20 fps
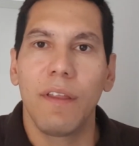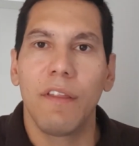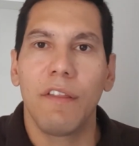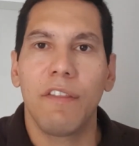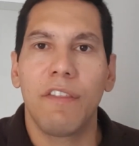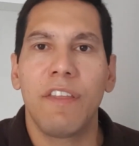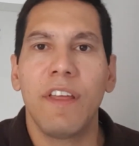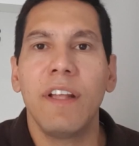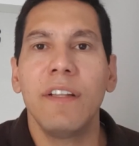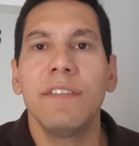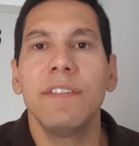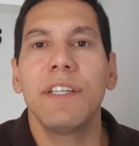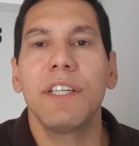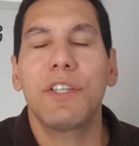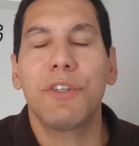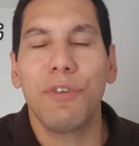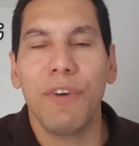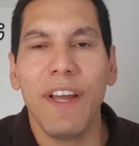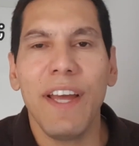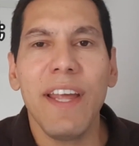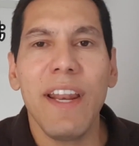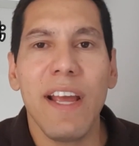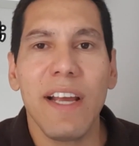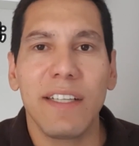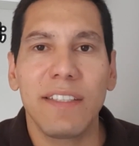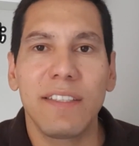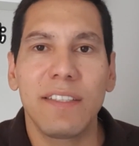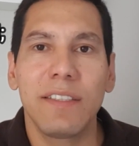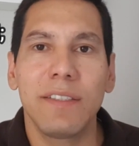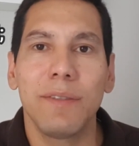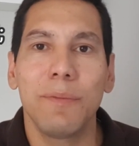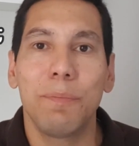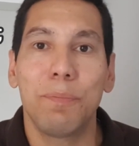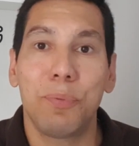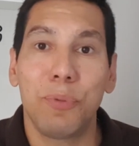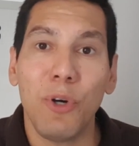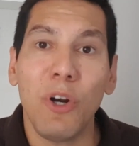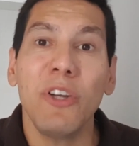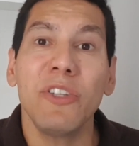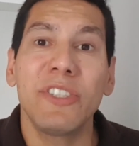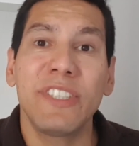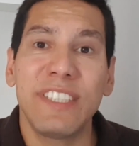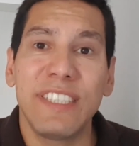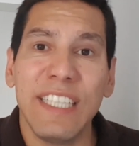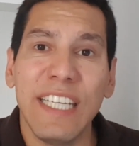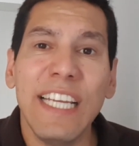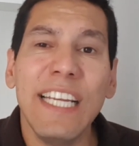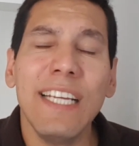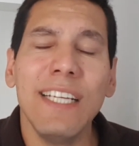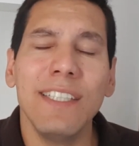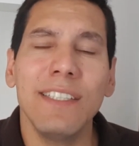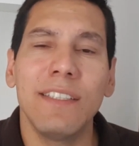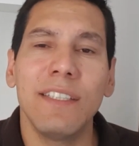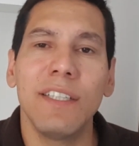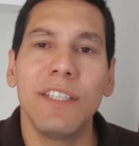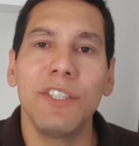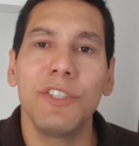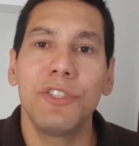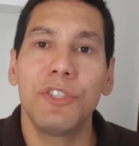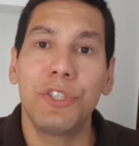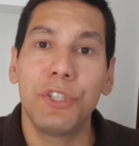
then the critics proceed